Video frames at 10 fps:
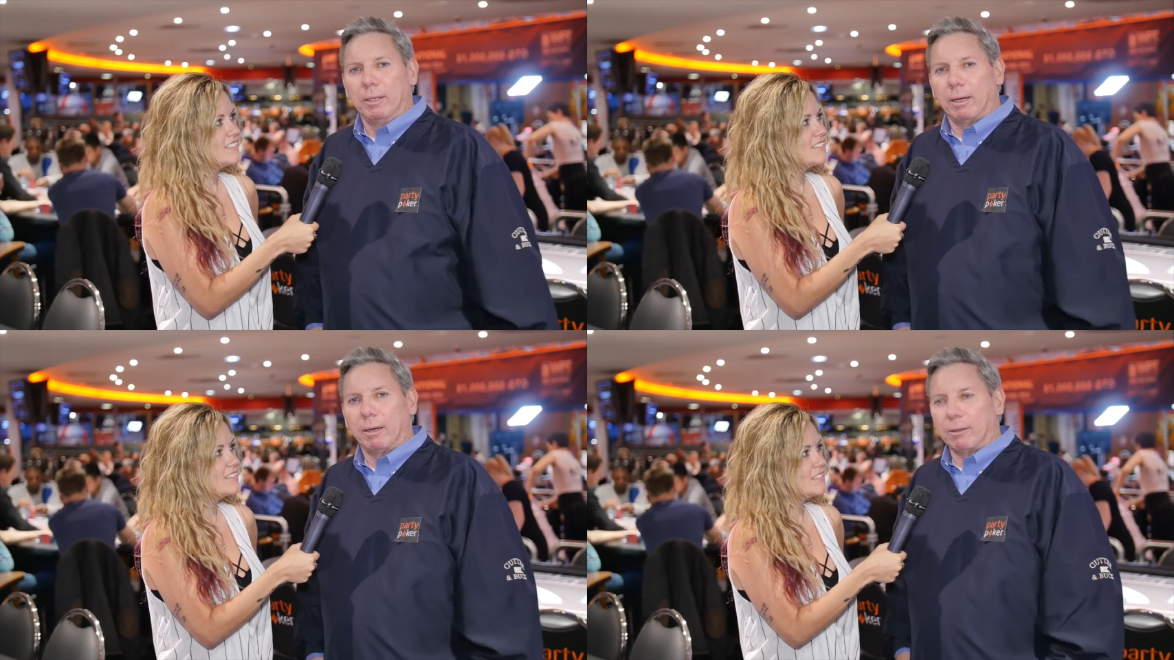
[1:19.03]

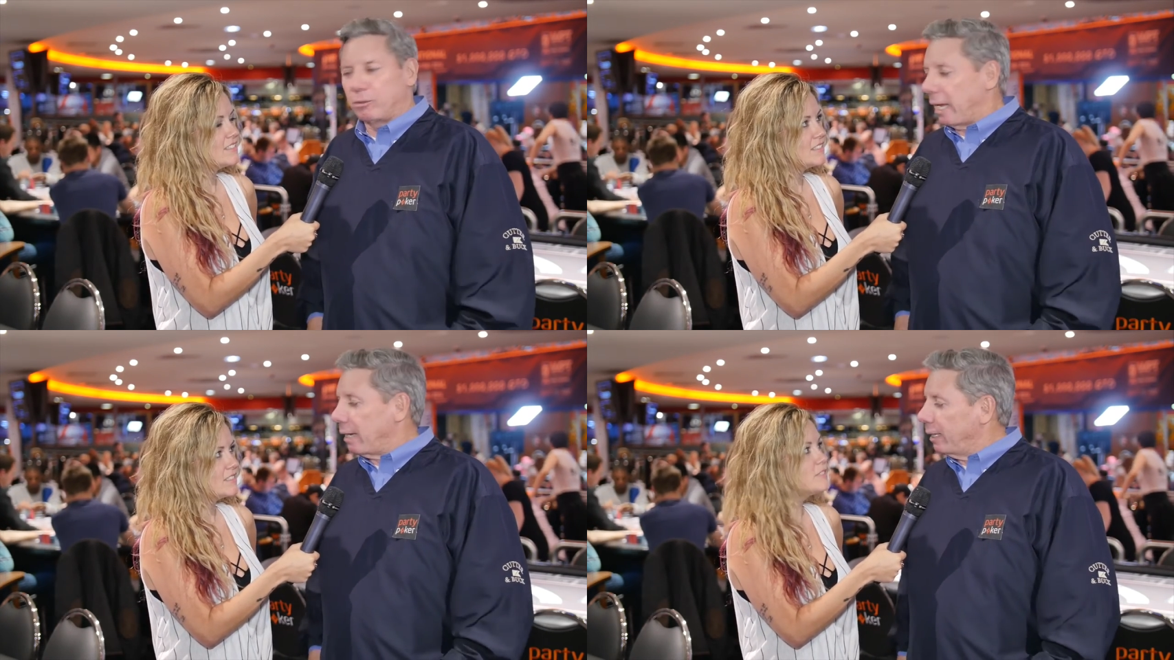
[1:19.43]
Speaker 1: uh,
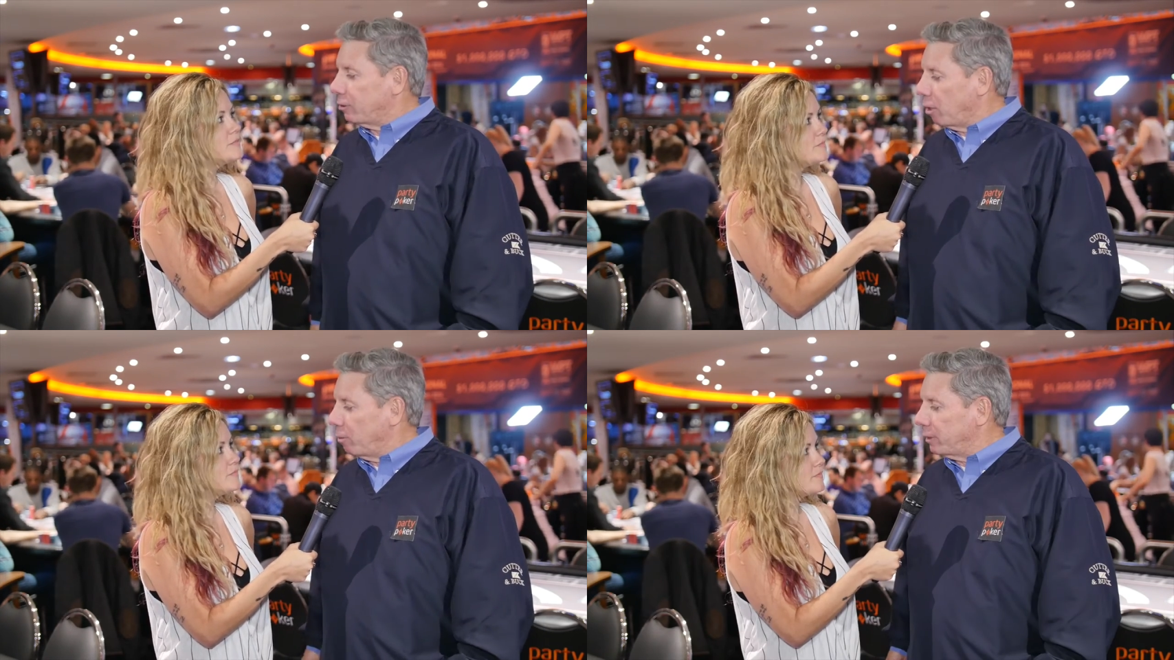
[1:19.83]

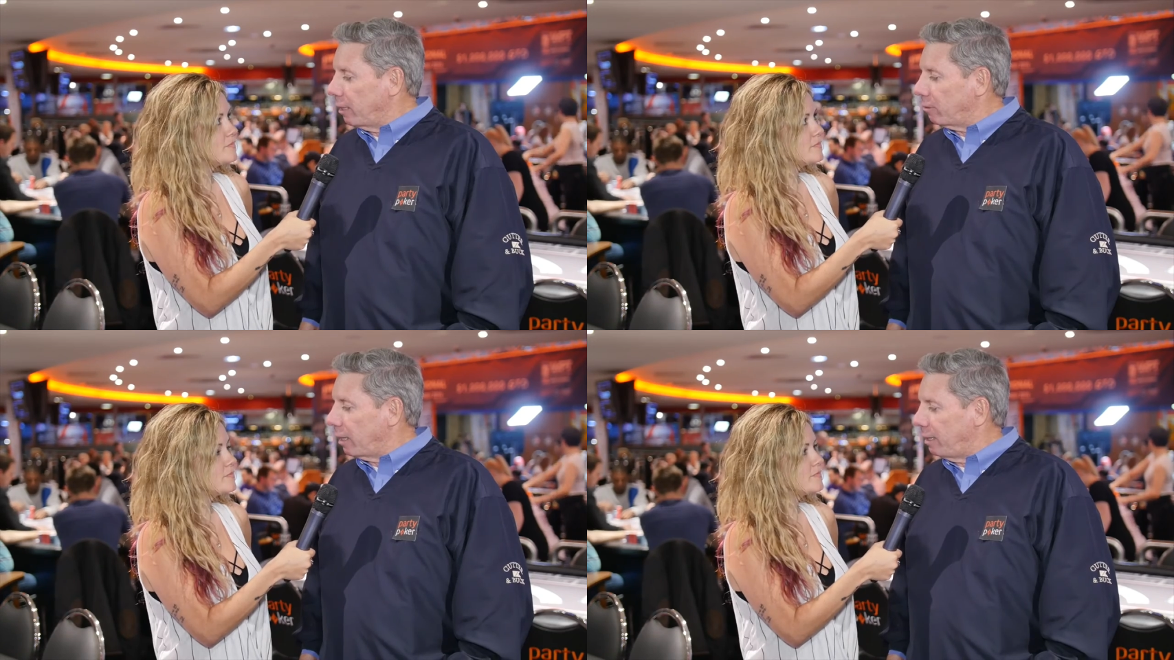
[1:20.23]
satellite tournament the
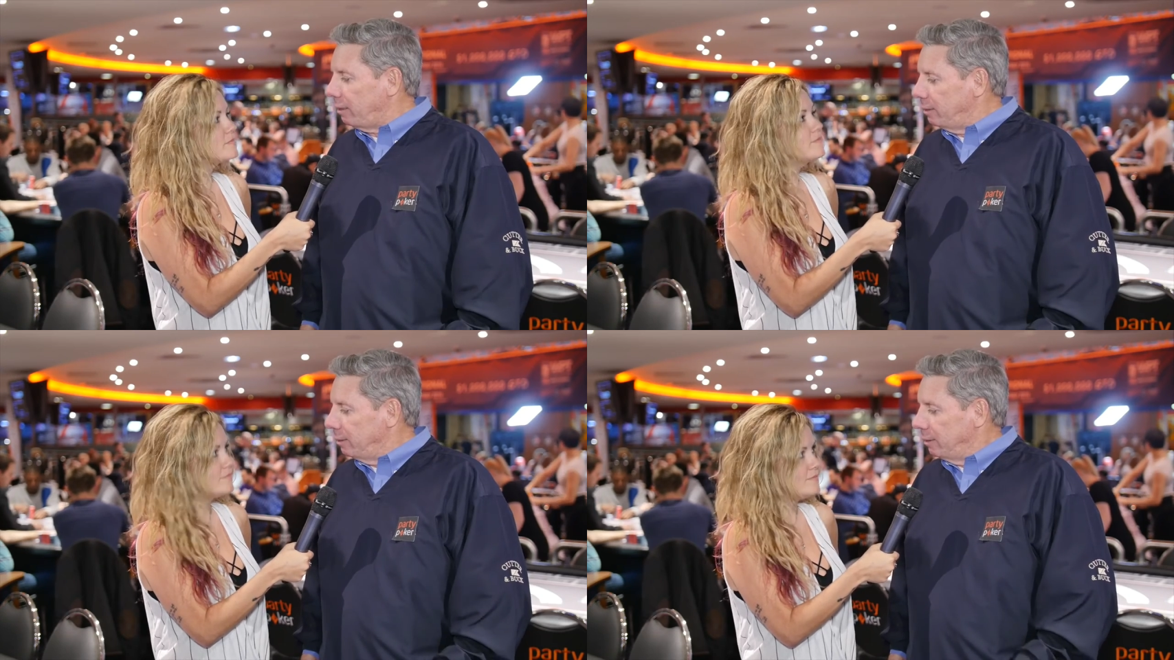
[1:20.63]
other
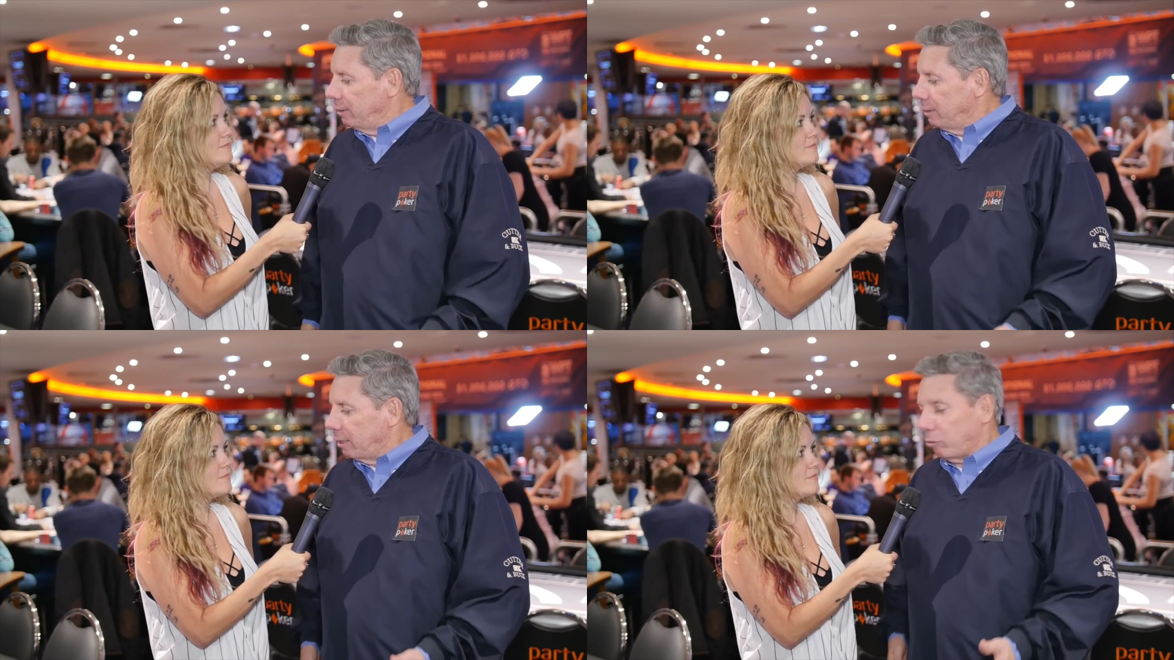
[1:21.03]
night mm-hmm.